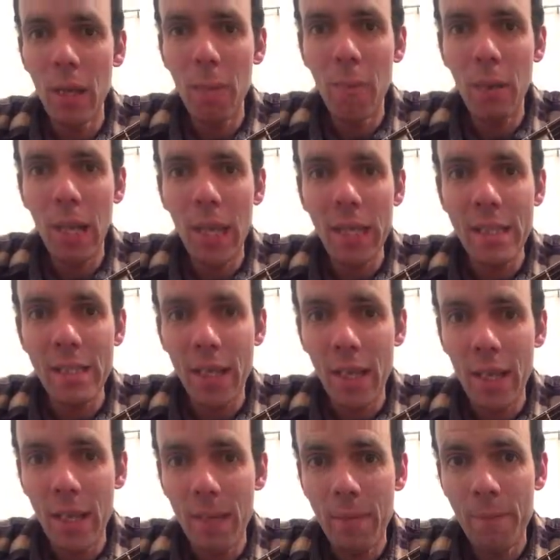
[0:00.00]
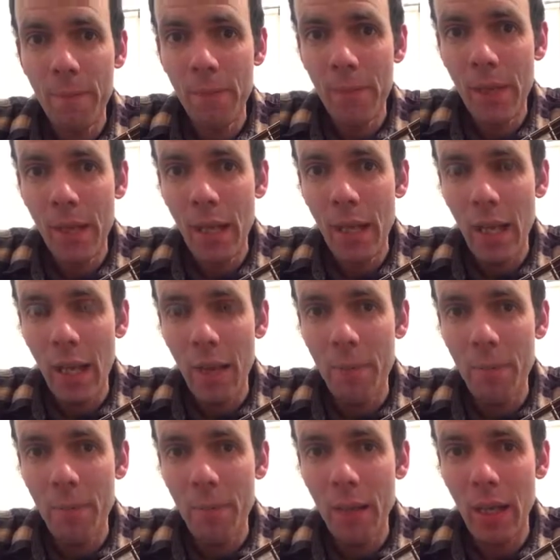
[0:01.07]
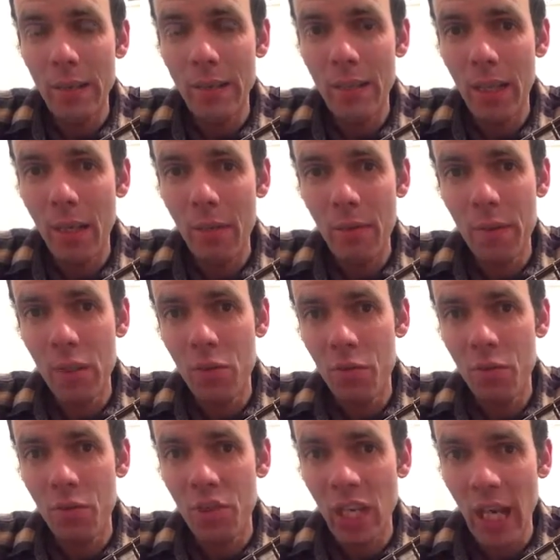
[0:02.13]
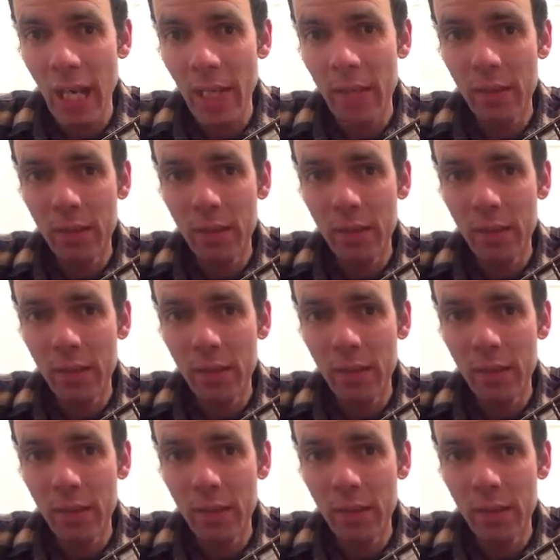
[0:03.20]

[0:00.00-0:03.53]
plate here and take a visual check,